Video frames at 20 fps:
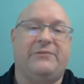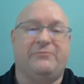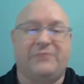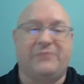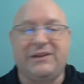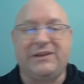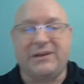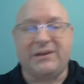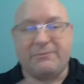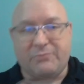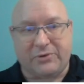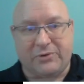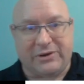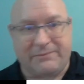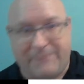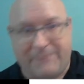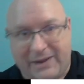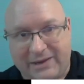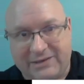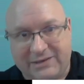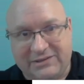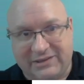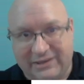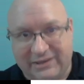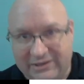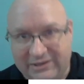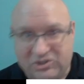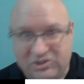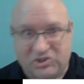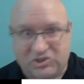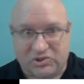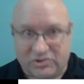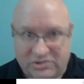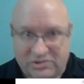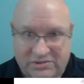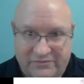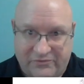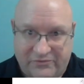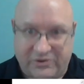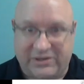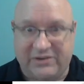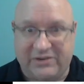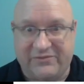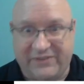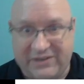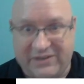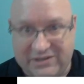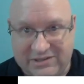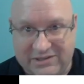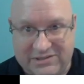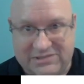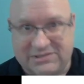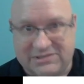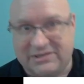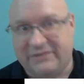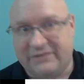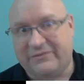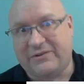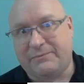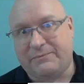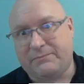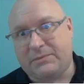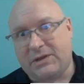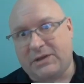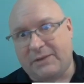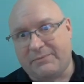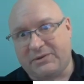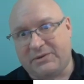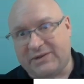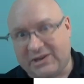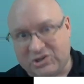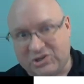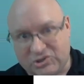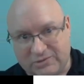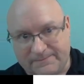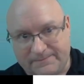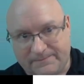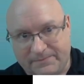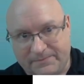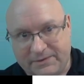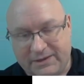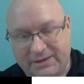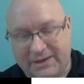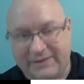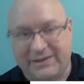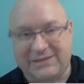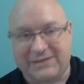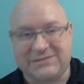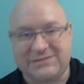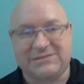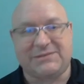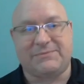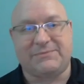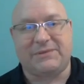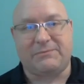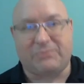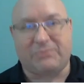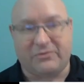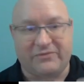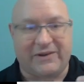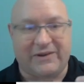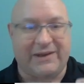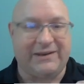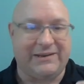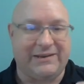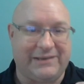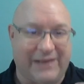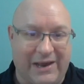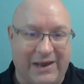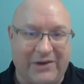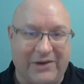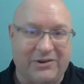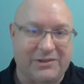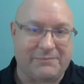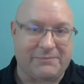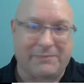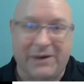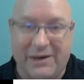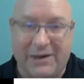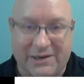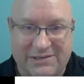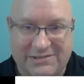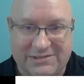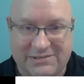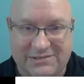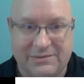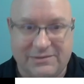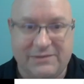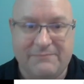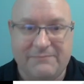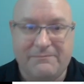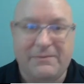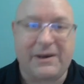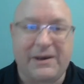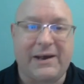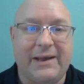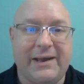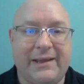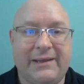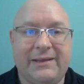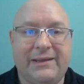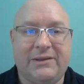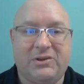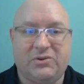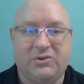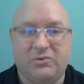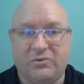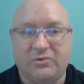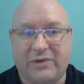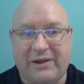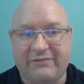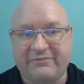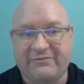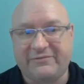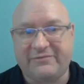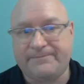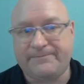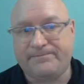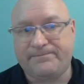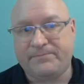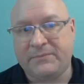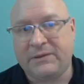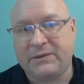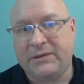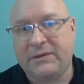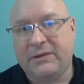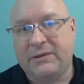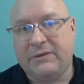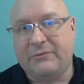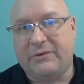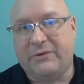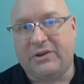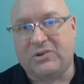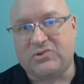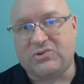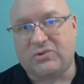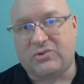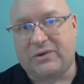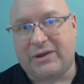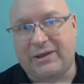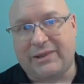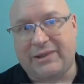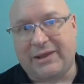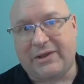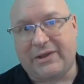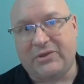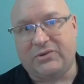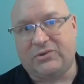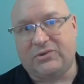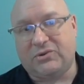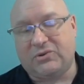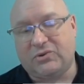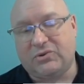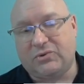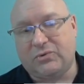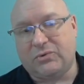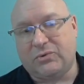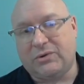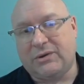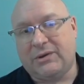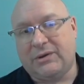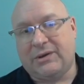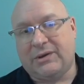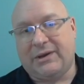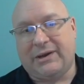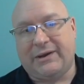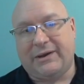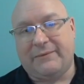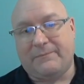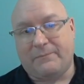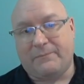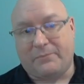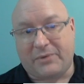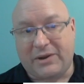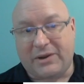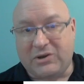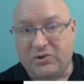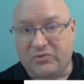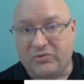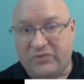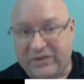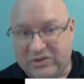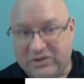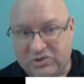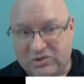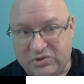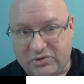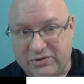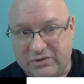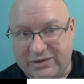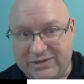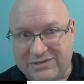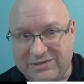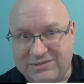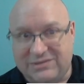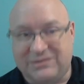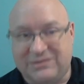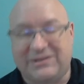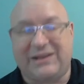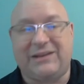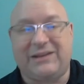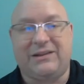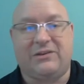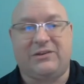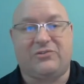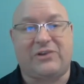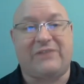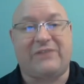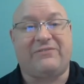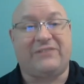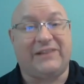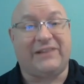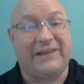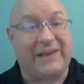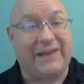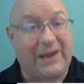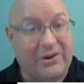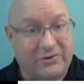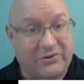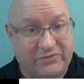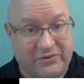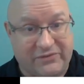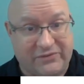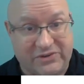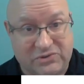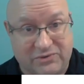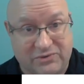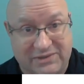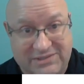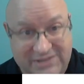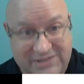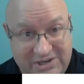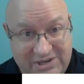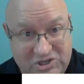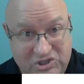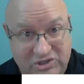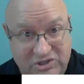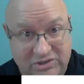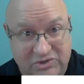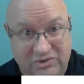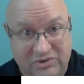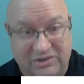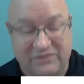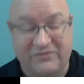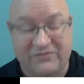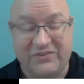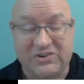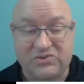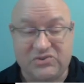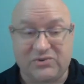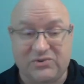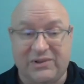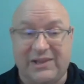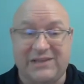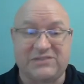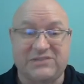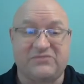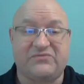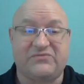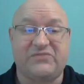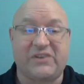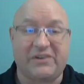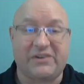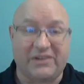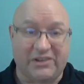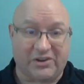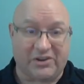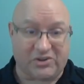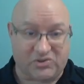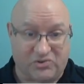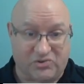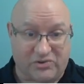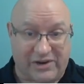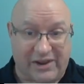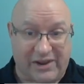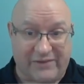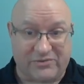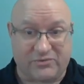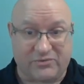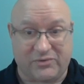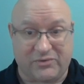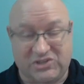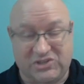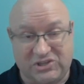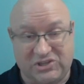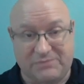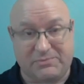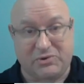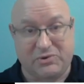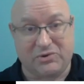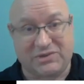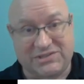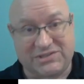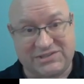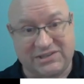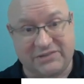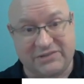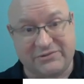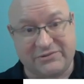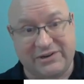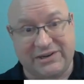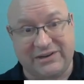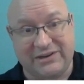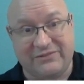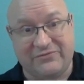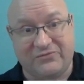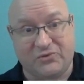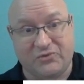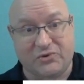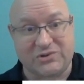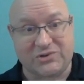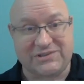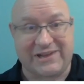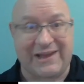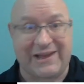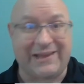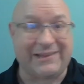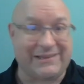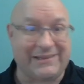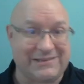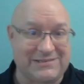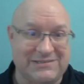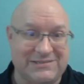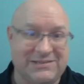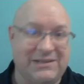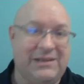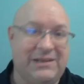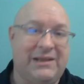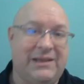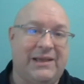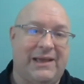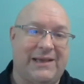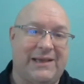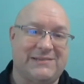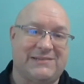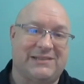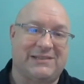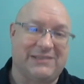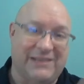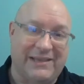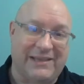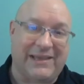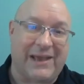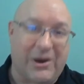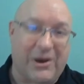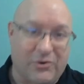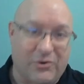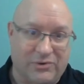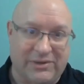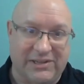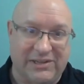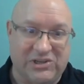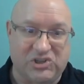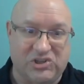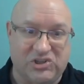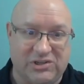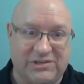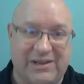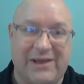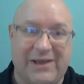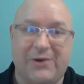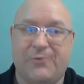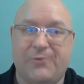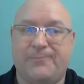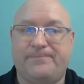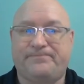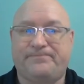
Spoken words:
renumber it back to integers for convenience of computation. And that's something provided out of the box by cuGraph. We also allow you to do brand new feature is graph layout for visualization. You can visualize very large graphs with GPU accelerated Force Atlas as a layout engine now.